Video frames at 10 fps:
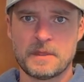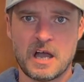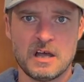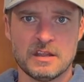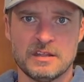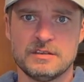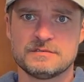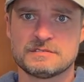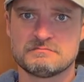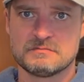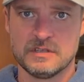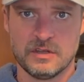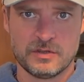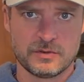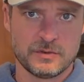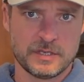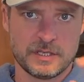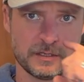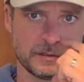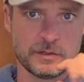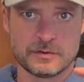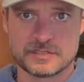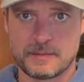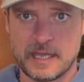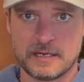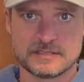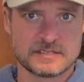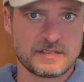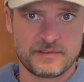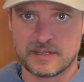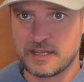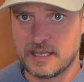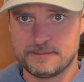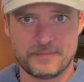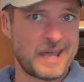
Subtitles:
olives, little tomatoes and stuff like that.